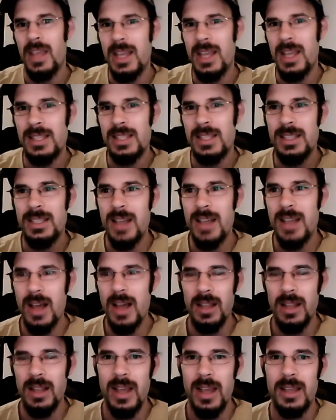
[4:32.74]
It's
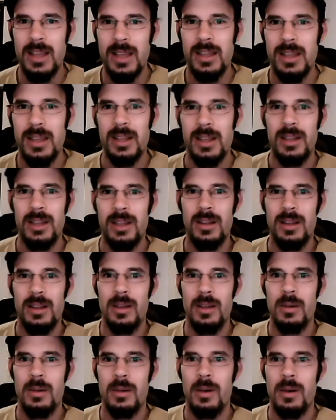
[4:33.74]
not like
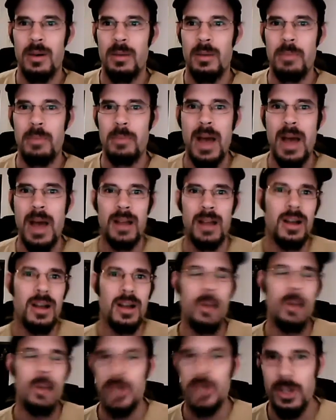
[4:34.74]
back a
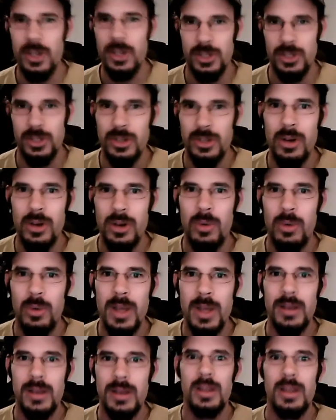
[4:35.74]
couple years ago
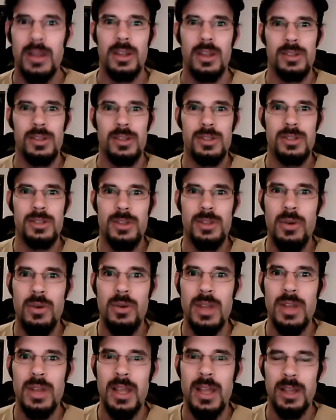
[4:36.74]
when
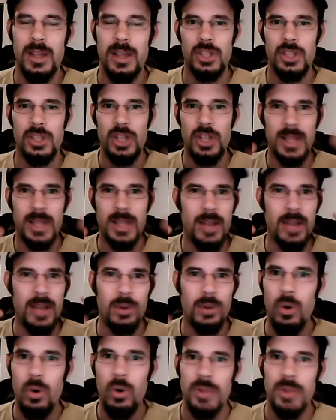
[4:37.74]
Sony shut down
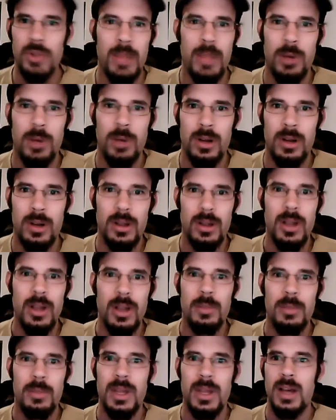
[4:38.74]
their whole network
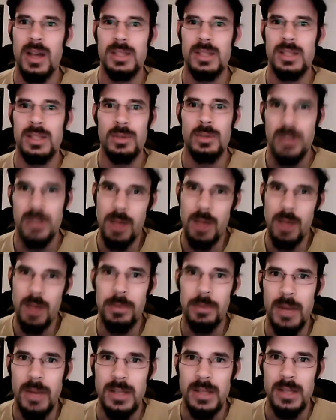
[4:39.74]
because it was
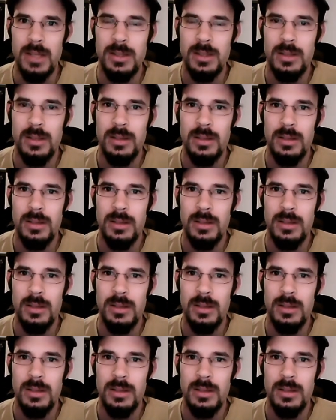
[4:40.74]
compromised.